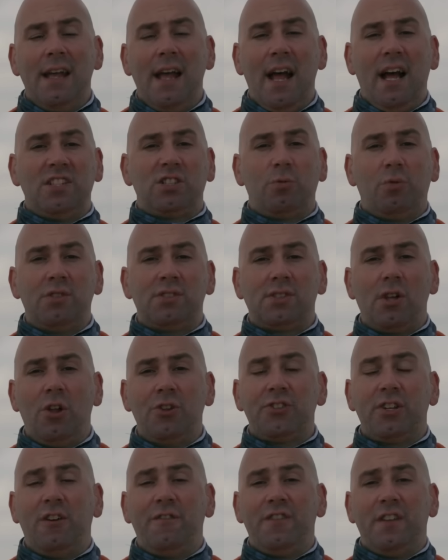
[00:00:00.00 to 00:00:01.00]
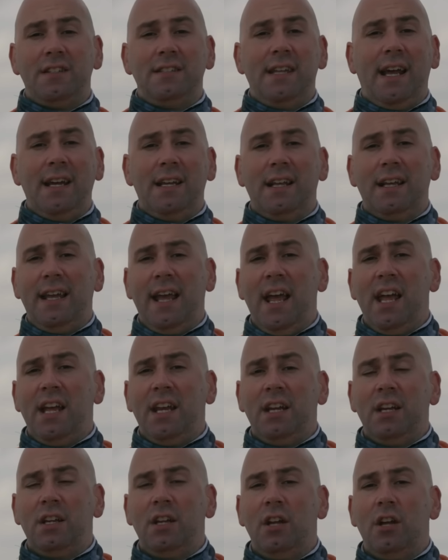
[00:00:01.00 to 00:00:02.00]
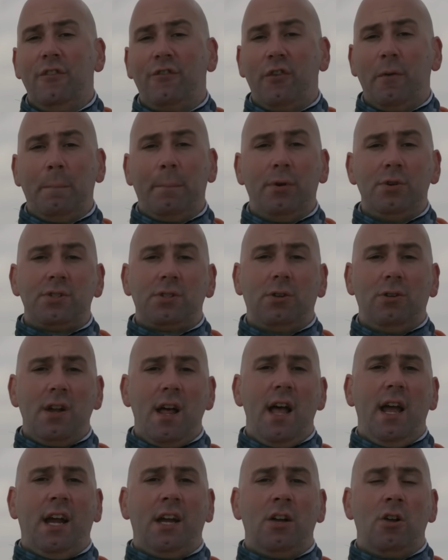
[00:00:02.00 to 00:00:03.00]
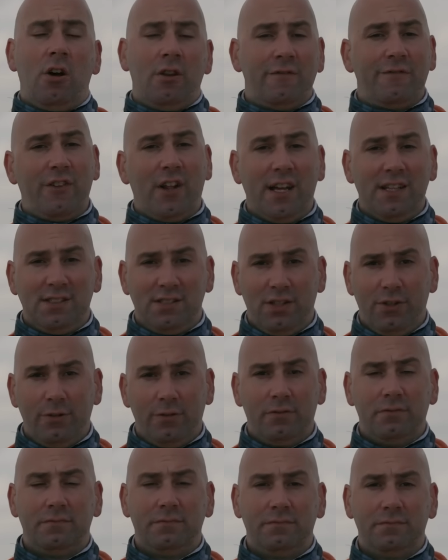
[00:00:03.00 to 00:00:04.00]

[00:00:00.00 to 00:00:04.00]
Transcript: as a result of the data gained from Booster 9 on Flight 2.